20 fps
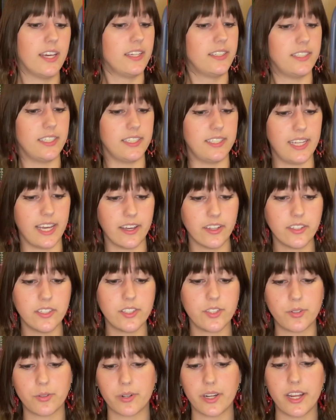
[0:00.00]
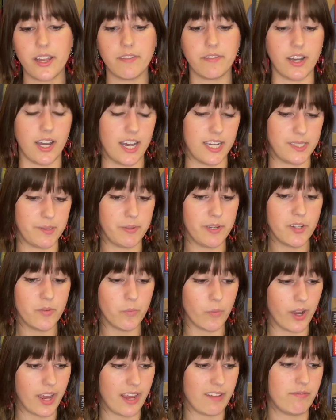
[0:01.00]
to tell the story of a husband and
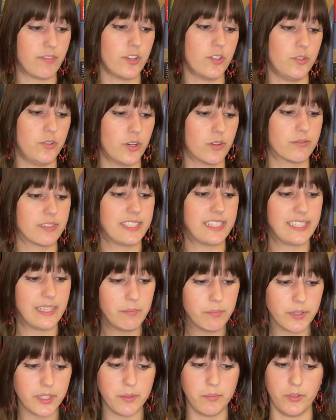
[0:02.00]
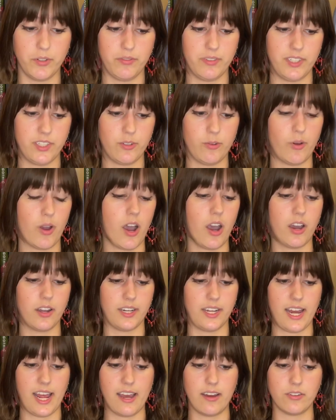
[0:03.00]
wife who don't simply move into a
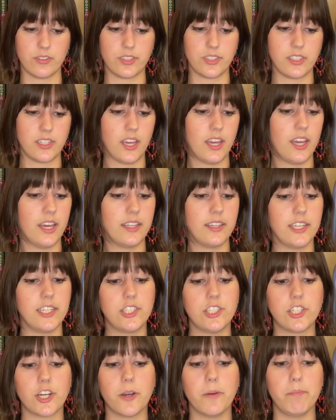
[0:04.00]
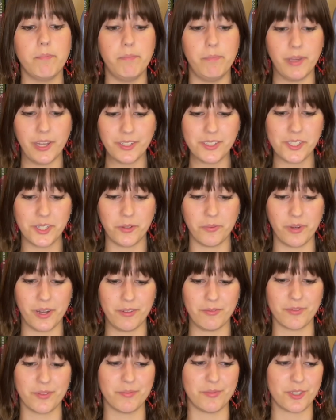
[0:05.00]
haunted house. They start building one
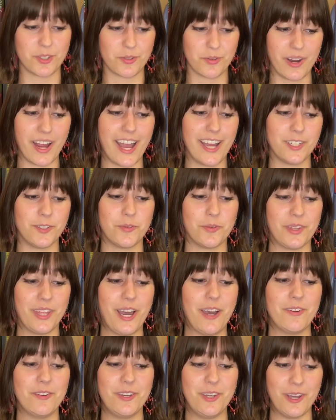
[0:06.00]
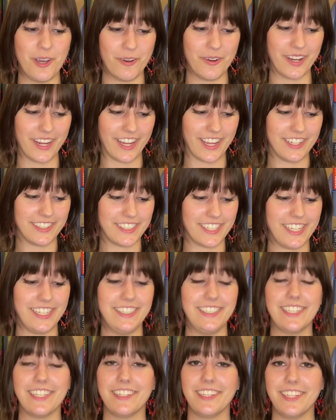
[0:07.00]
from scratch without knowing it
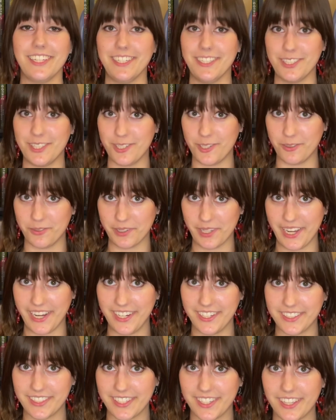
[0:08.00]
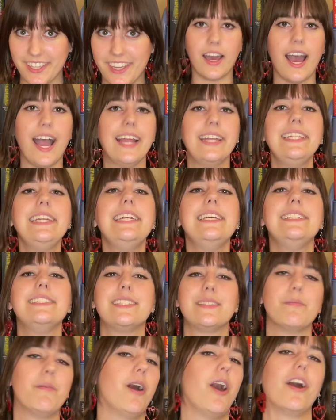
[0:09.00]
until it is too late. I need
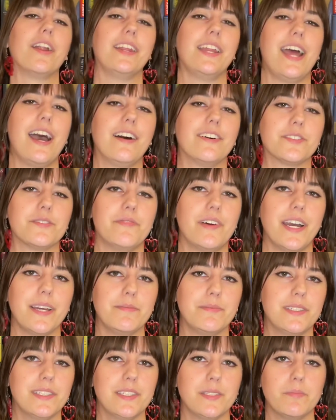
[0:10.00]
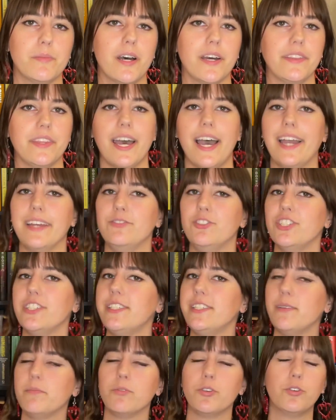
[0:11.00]
some haunted house vibes this month. I
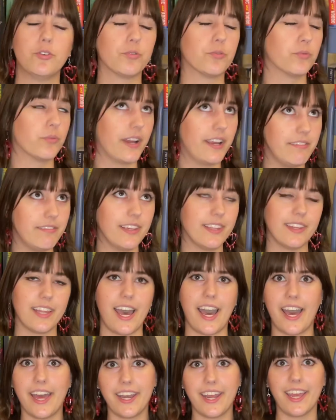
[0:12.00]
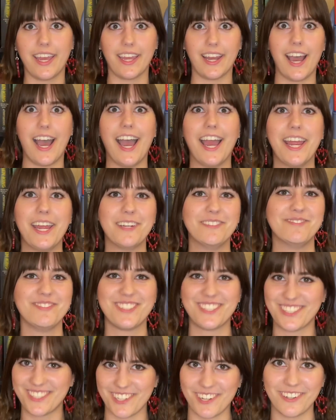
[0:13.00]
just am craving that, and I am
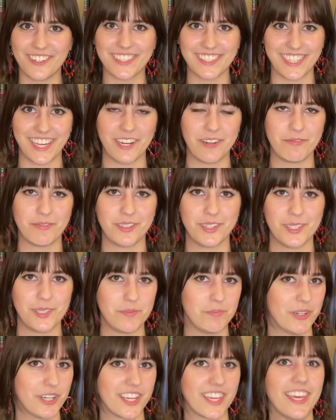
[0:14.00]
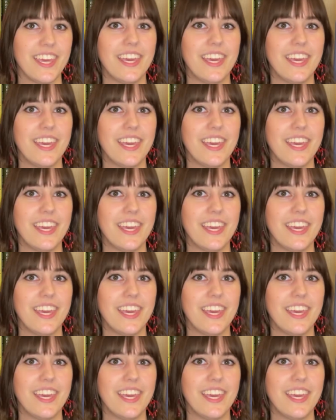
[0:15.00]
so excited for this book.